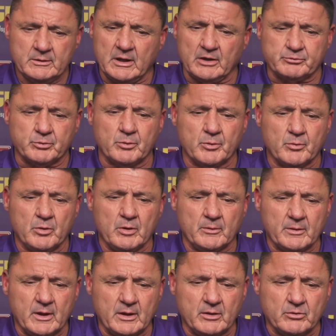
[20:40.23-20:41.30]
That's what we
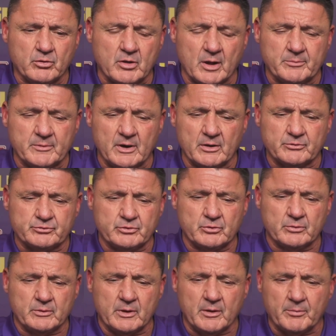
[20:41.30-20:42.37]
want. And you come to
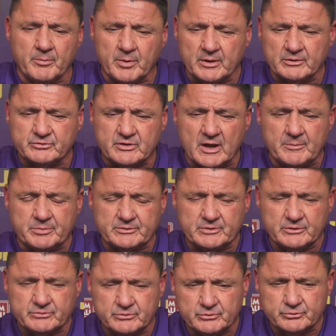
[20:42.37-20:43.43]
LSU, the biggest
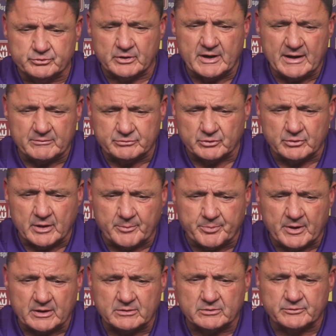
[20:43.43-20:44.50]
competition you should have is on that
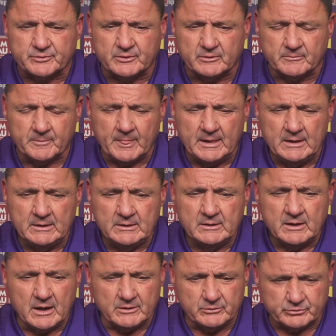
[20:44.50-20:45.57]
practice field.
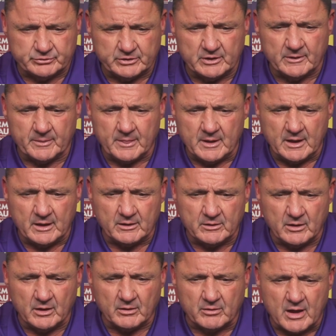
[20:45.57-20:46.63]
And you see it. And
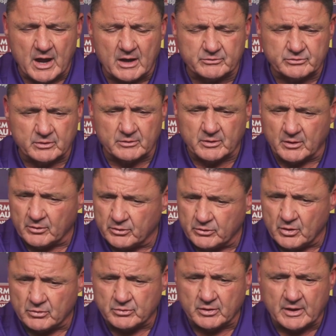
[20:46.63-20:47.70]
guys, the
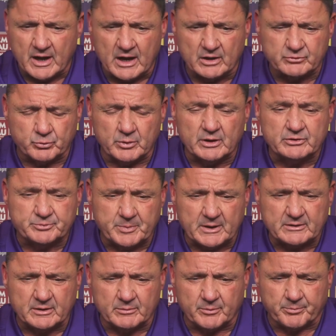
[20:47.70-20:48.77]
younger guys, we
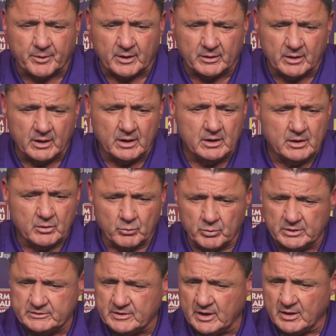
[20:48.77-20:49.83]
expect them to play.
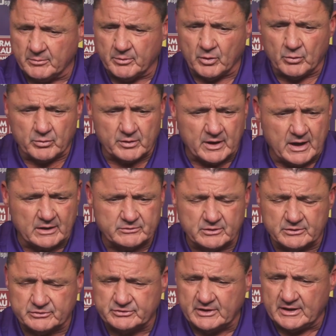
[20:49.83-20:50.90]
We tell them, the older guys
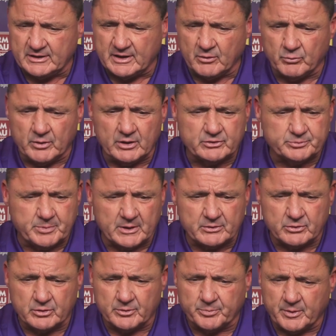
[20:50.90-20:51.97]
understand that. We
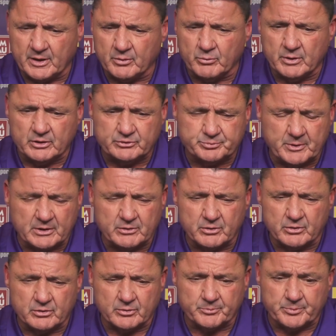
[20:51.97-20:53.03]
expect you to play. We expect you
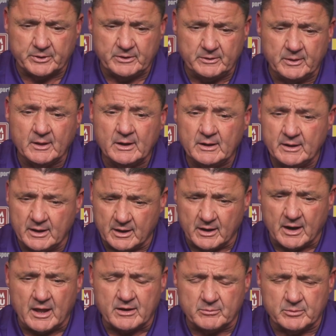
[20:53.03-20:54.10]
to compete. And a
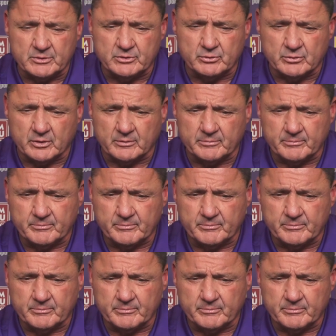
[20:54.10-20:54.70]
lot of them are doing it.